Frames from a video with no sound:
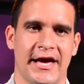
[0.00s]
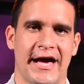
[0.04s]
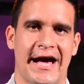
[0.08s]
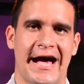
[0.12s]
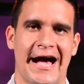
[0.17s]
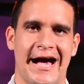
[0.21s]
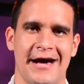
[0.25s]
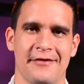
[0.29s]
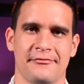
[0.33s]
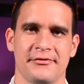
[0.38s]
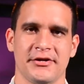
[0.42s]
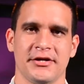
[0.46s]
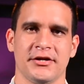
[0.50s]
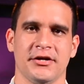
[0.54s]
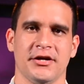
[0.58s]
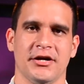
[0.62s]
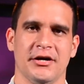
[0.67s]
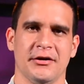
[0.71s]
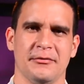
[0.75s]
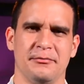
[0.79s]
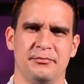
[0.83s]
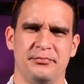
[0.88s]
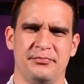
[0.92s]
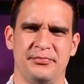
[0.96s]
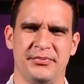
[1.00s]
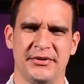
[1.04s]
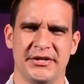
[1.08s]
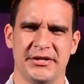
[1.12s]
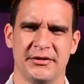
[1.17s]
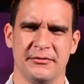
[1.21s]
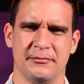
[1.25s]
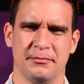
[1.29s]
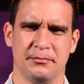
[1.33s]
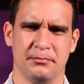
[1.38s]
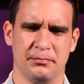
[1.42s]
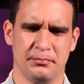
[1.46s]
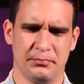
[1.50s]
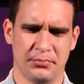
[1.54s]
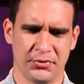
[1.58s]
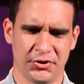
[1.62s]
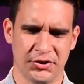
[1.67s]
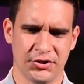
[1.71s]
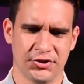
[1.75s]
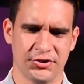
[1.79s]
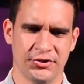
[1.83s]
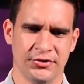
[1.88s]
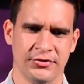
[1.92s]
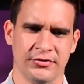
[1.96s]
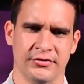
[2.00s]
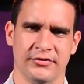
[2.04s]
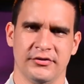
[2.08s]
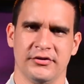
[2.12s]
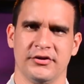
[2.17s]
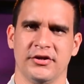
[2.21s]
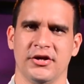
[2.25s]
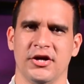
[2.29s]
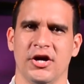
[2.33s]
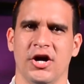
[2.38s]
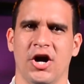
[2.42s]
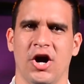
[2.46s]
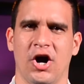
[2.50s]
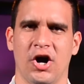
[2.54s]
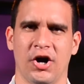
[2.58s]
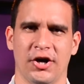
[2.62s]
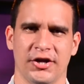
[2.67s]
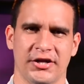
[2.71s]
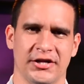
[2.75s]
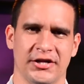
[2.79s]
Having a big burden on